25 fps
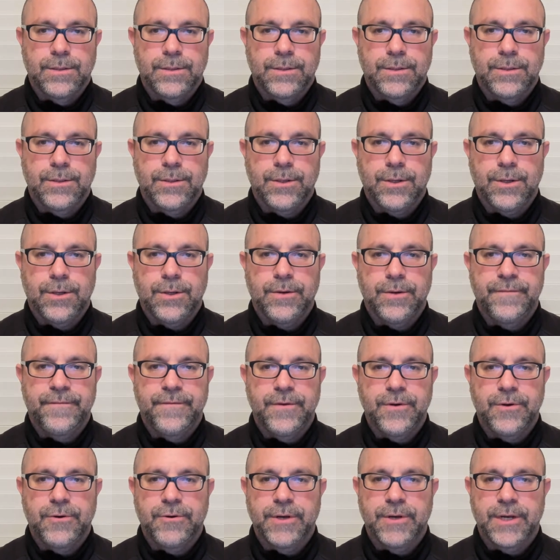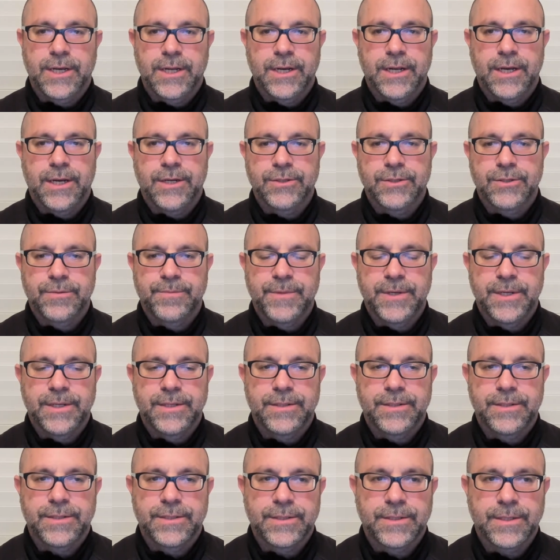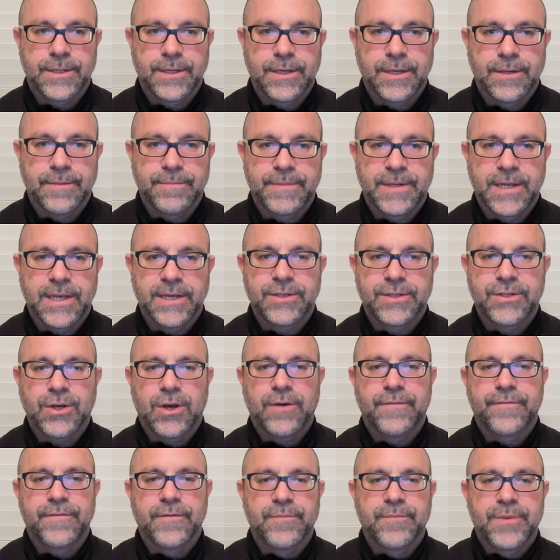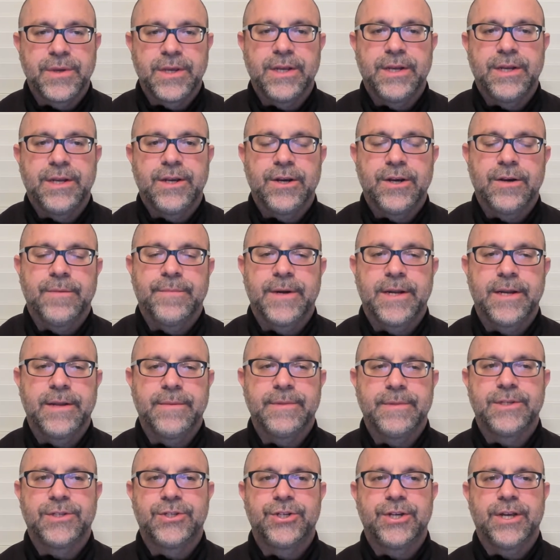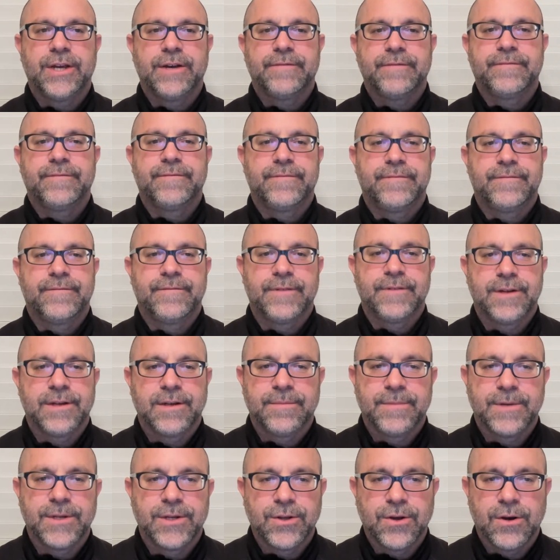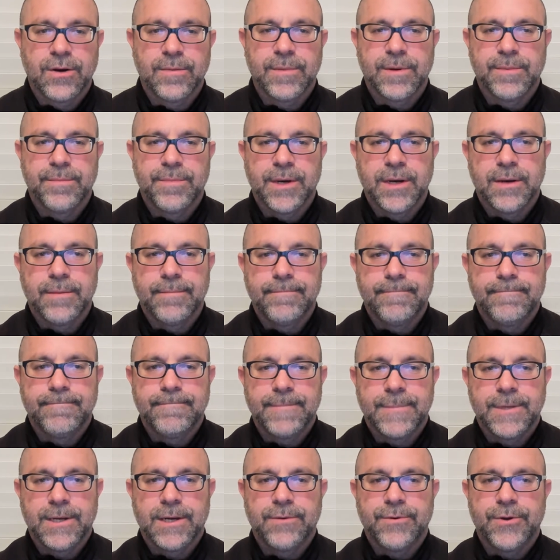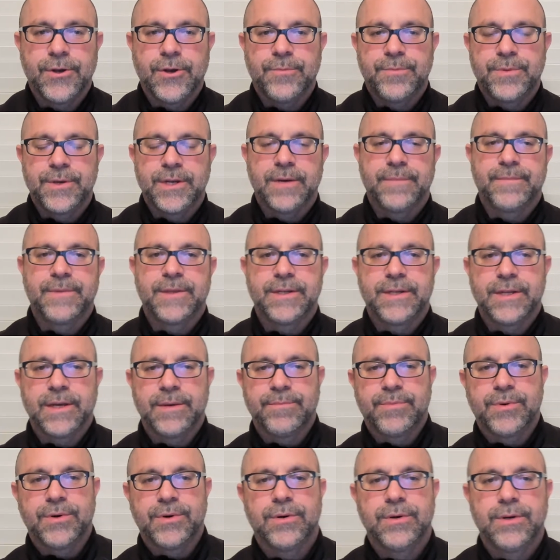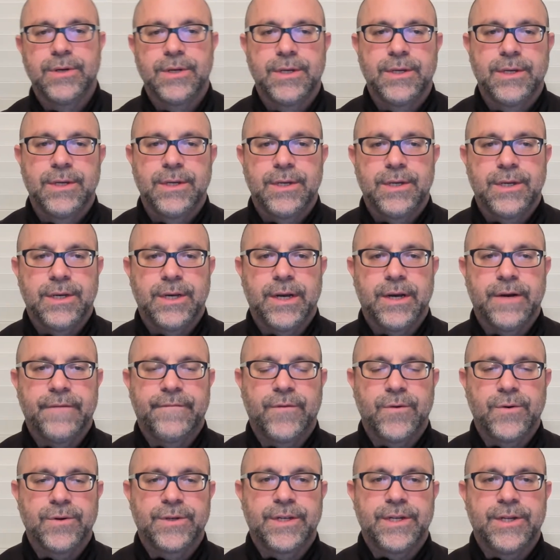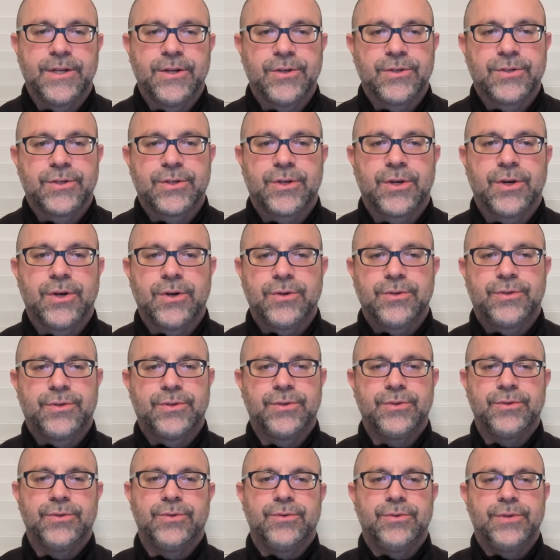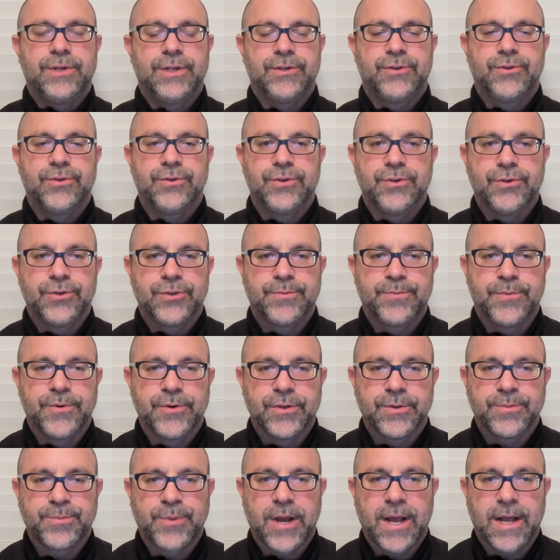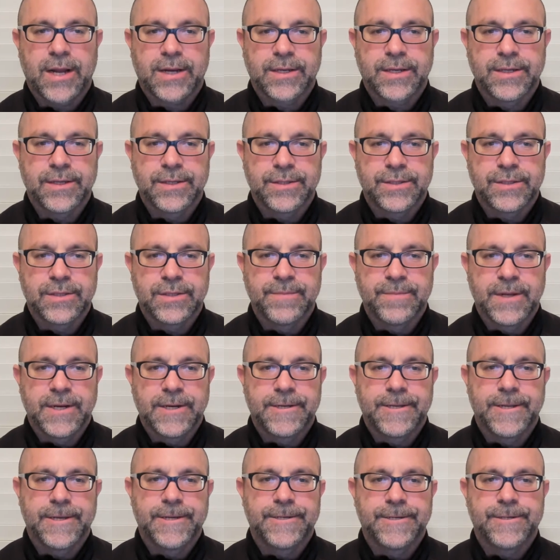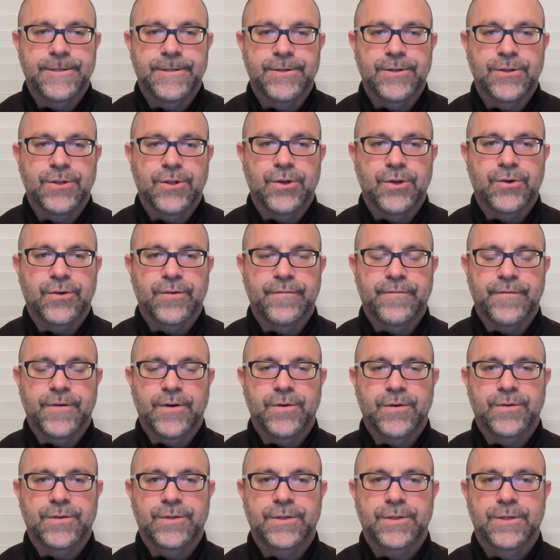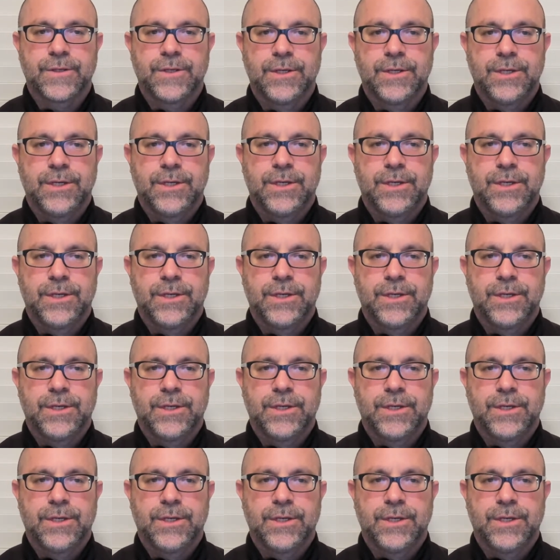So a few quick announcements. Thanks all for being here. My name is Jeff. I'm a Dharma bum. We opened up the temple 14 years ago to introduce Buddhist practice and meditation to local folks.